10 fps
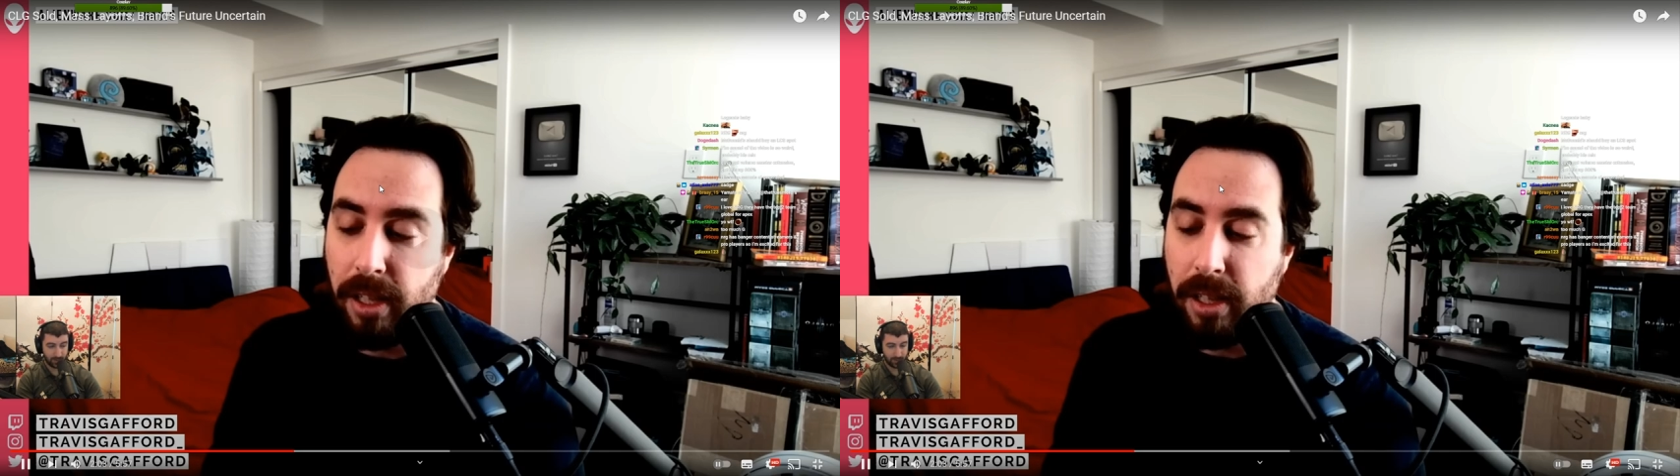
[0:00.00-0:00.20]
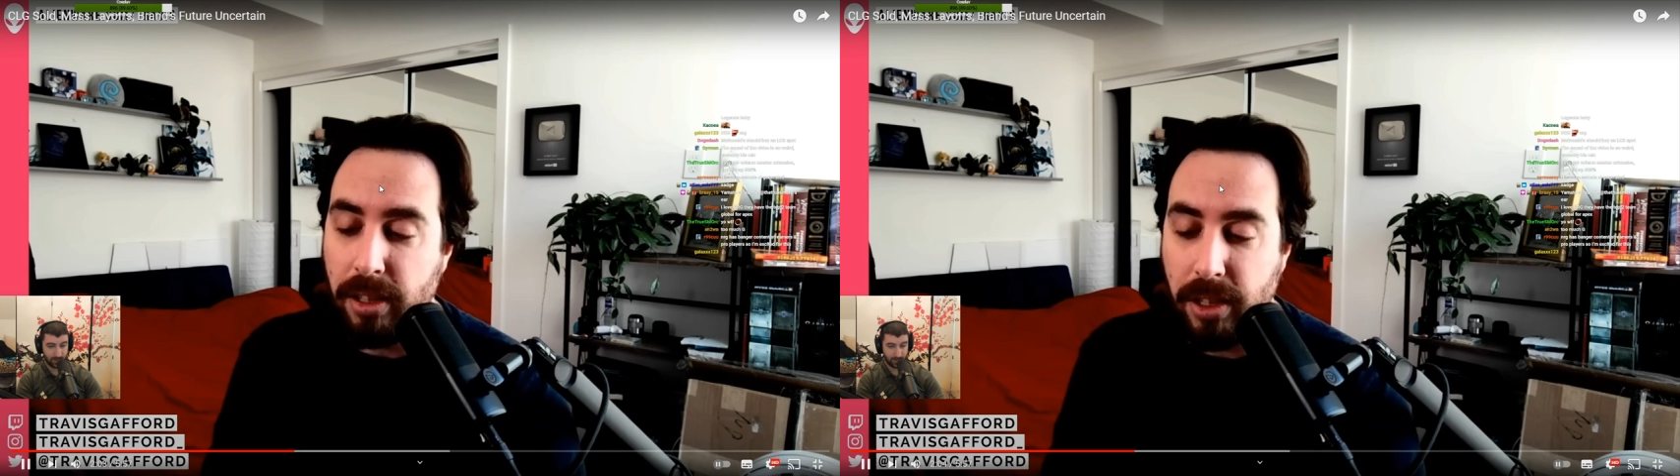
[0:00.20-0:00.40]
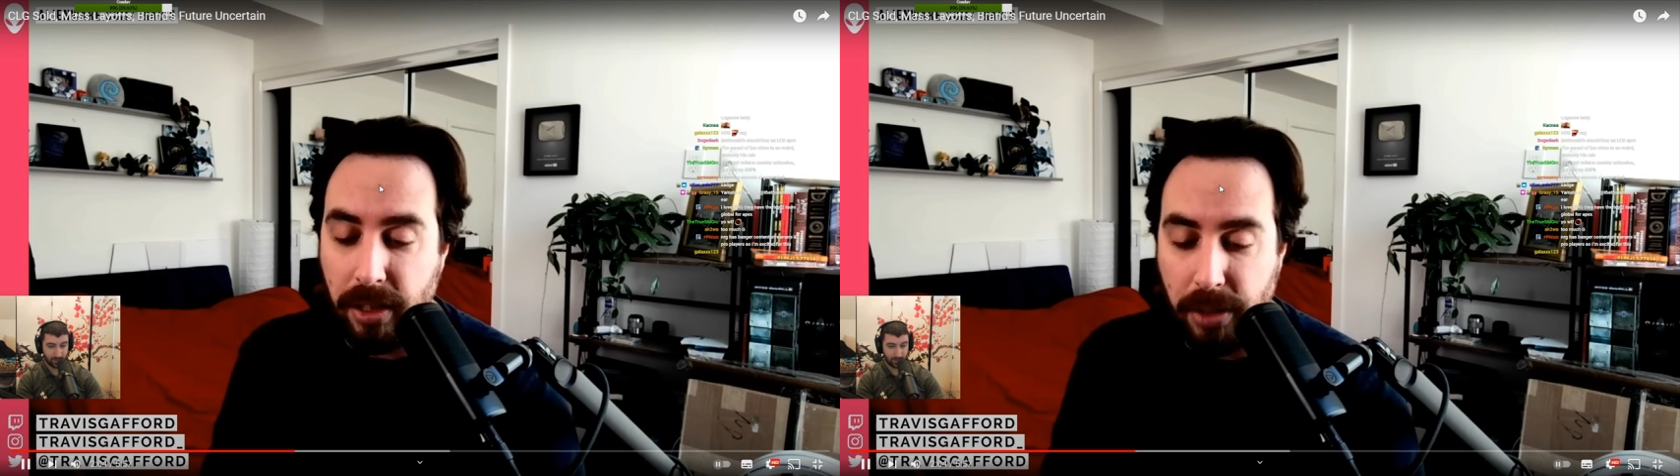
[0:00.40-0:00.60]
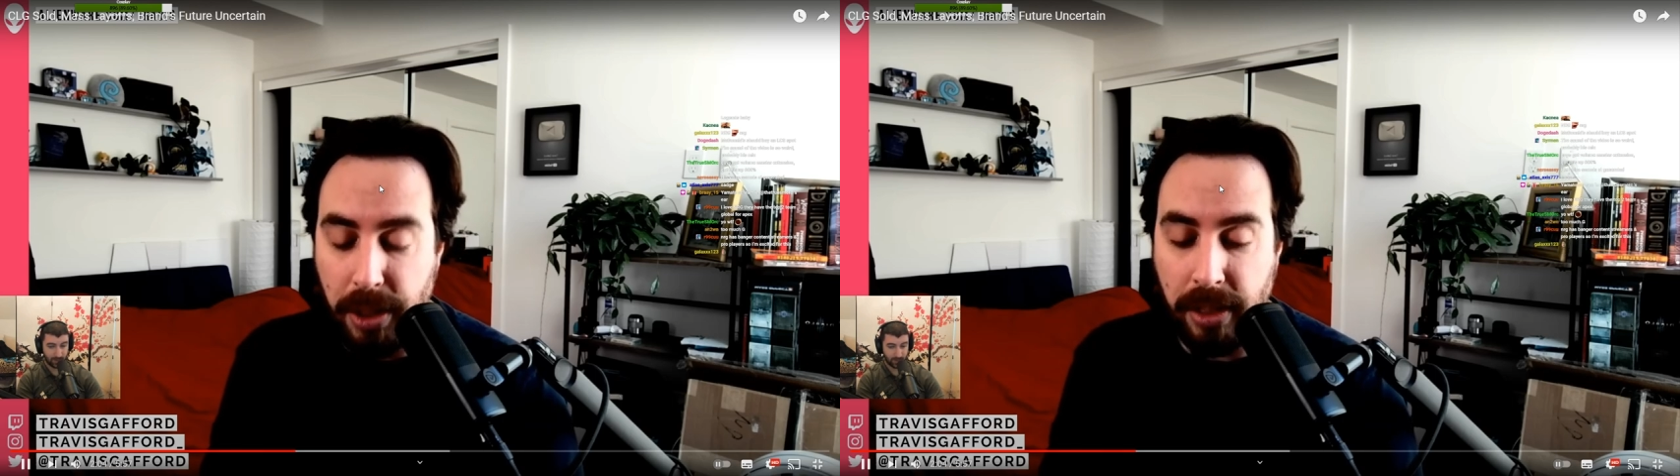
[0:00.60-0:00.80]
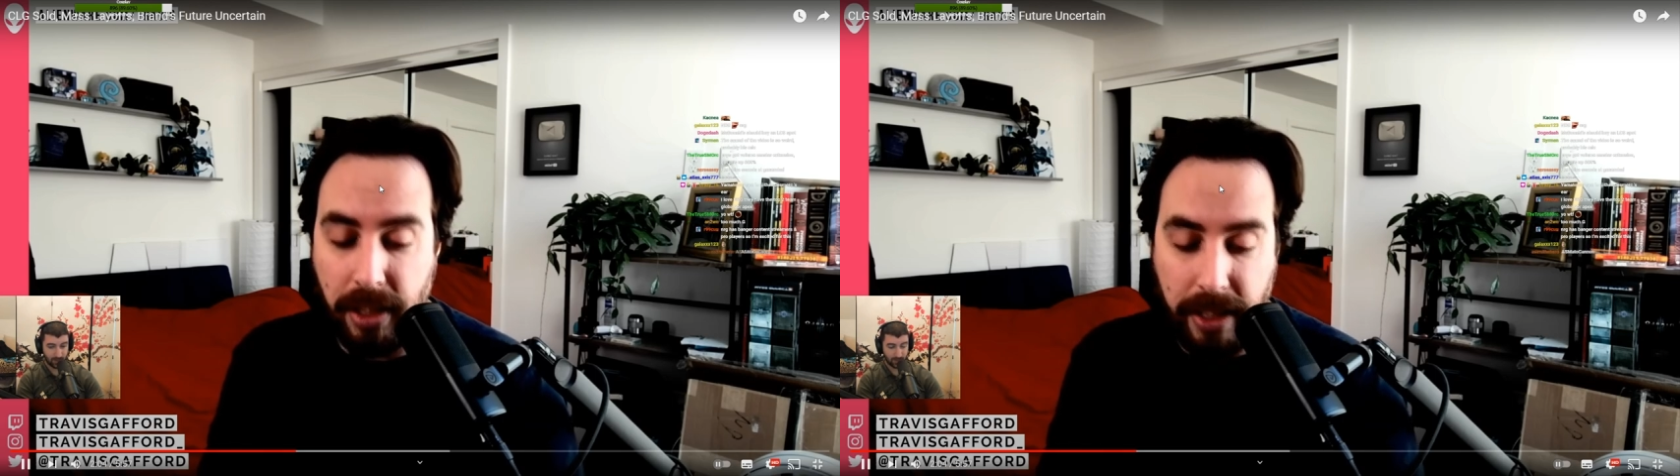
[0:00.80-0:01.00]
CLG
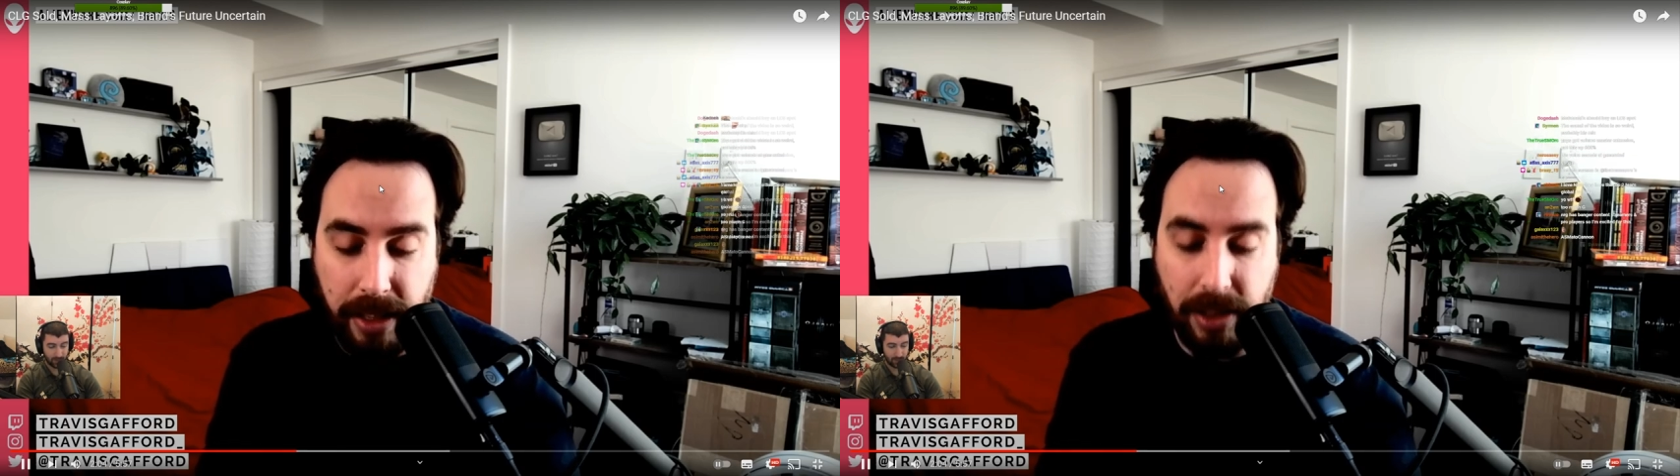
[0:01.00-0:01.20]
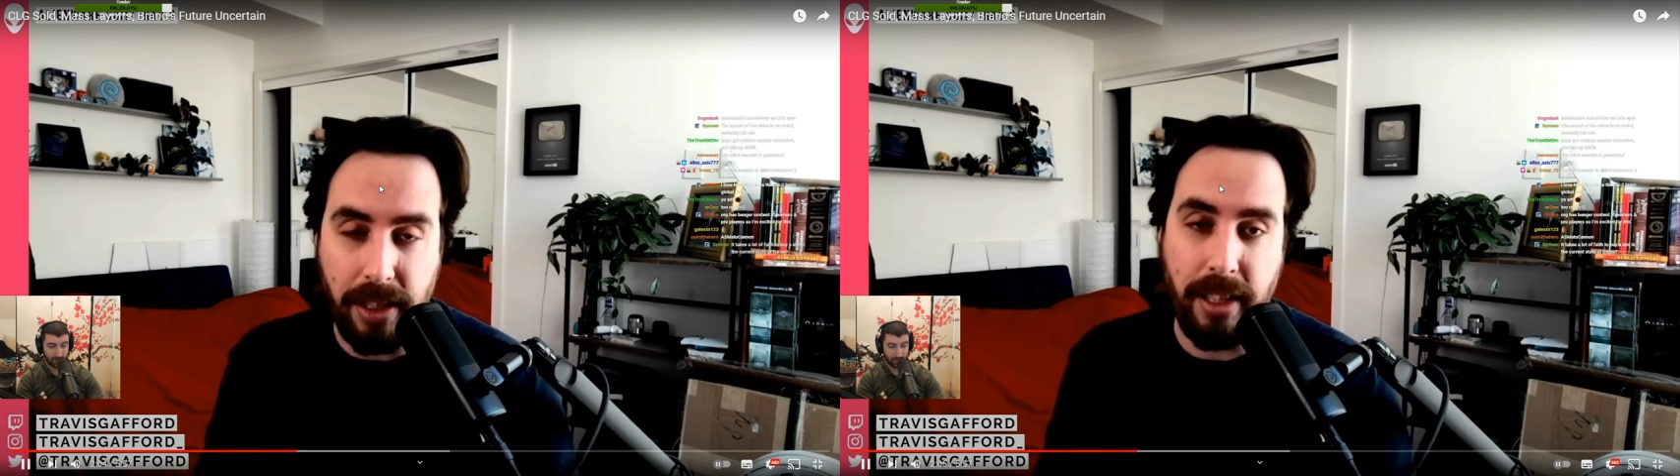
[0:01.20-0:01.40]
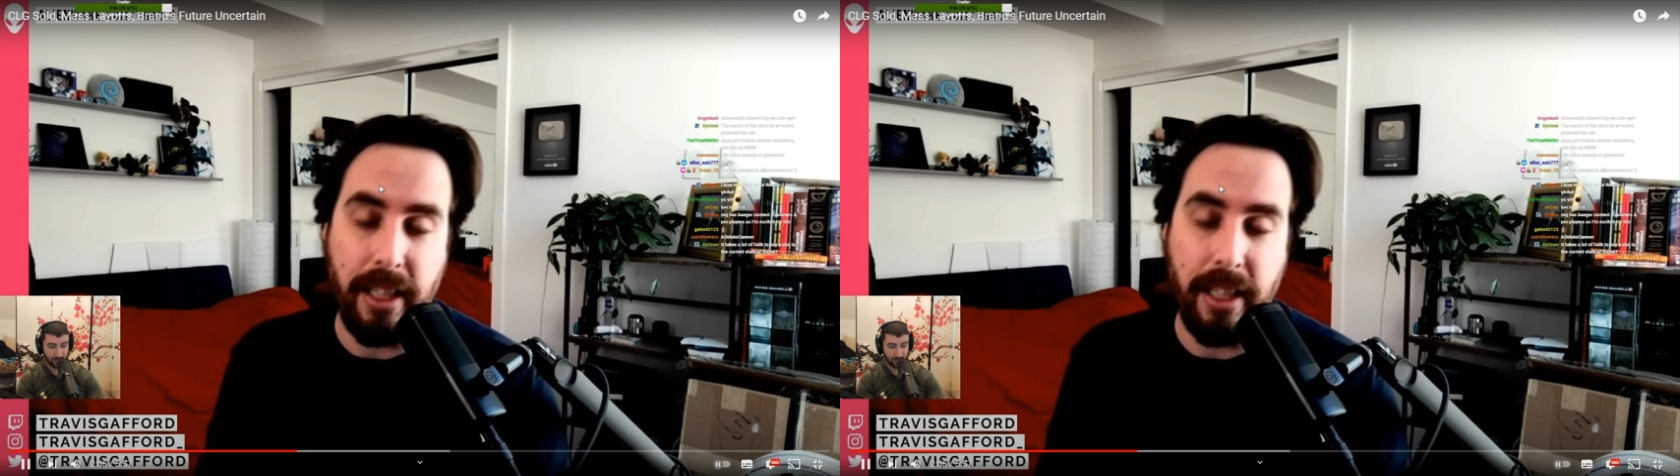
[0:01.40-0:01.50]
and the legacy,